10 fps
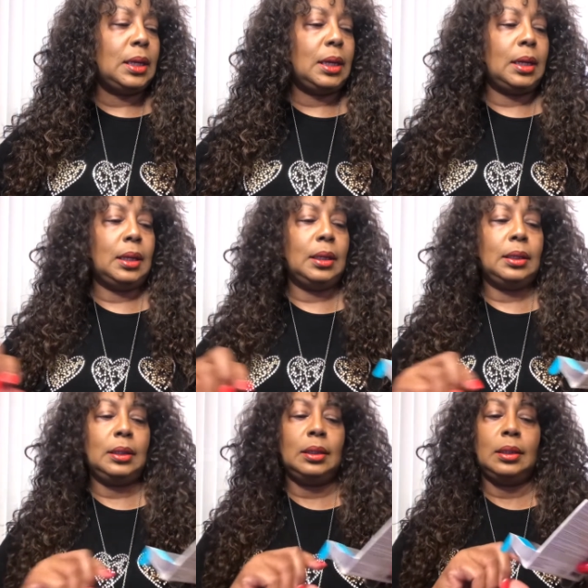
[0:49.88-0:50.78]
uh,
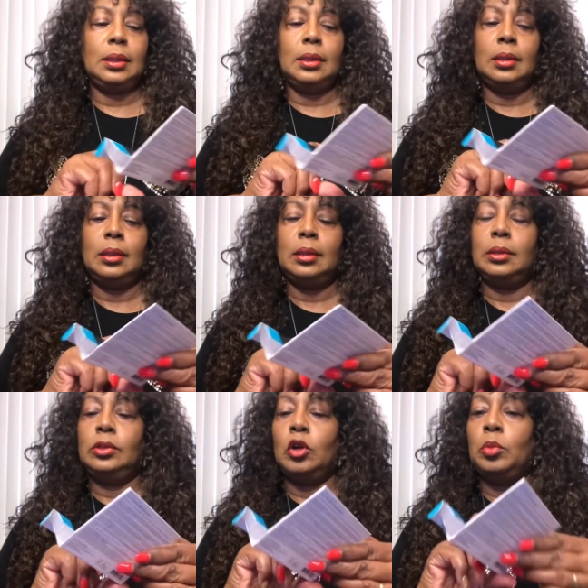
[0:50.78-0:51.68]

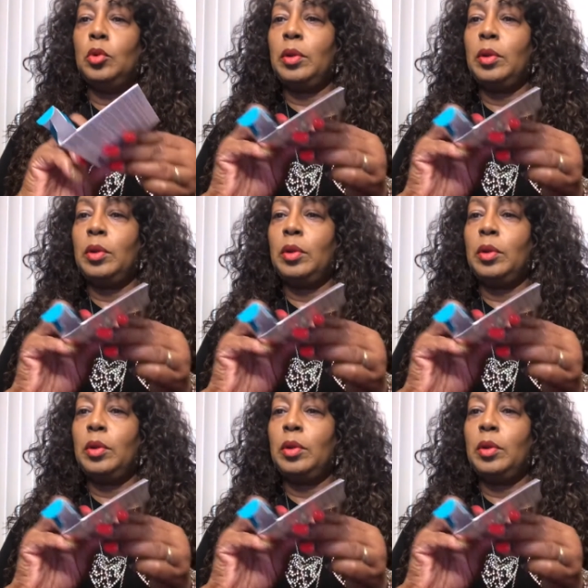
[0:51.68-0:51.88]
No More